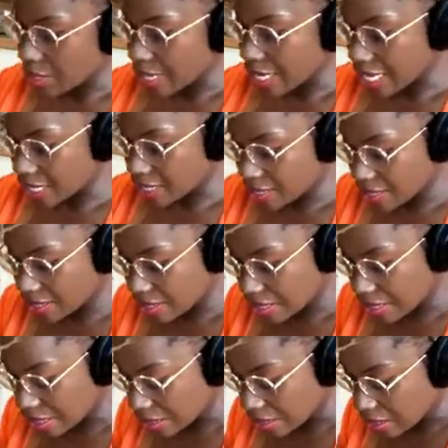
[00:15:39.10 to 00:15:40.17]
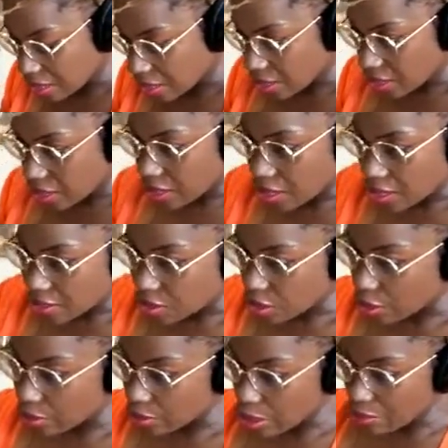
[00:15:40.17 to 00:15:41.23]
All right.
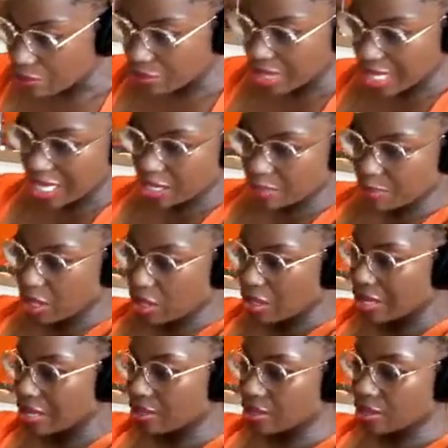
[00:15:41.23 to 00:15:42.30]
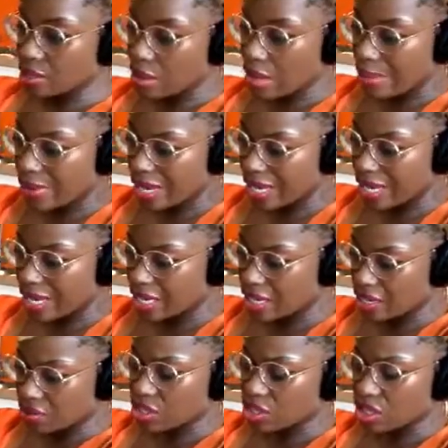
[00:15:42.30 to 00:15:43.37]
So for this, because I'm
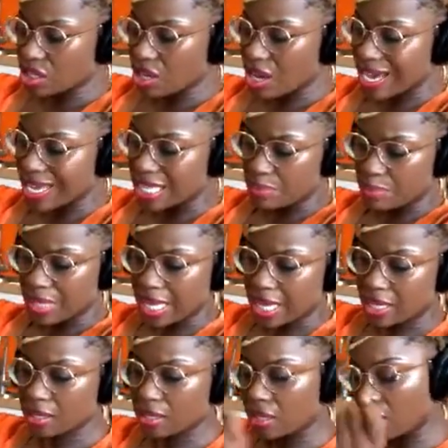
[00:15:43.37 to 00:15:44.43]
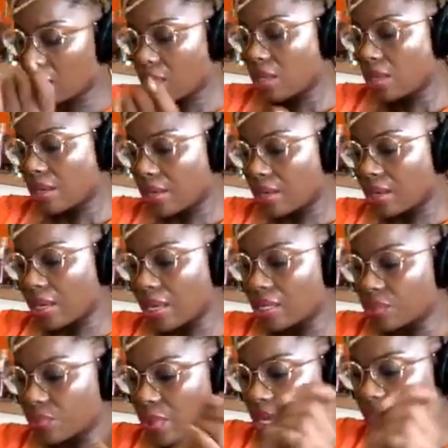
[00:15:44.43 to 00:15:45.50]
working on such a tiny plate,
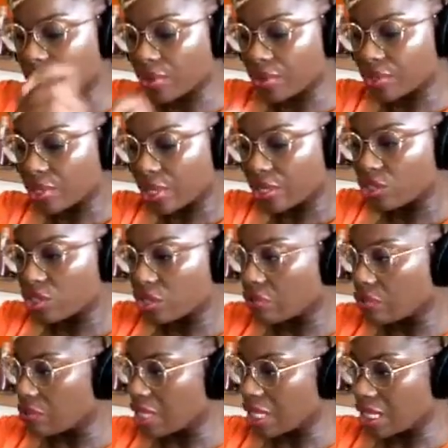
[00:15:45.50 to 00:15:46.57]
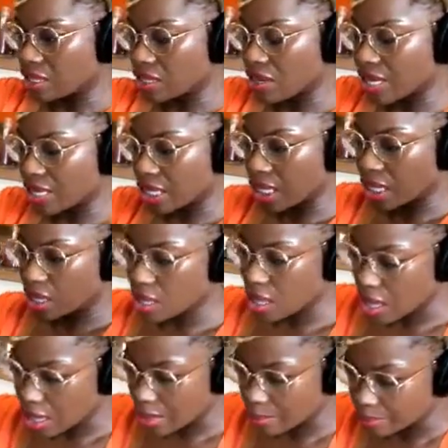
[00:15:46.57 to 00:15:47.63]
hence why I've got such really tiny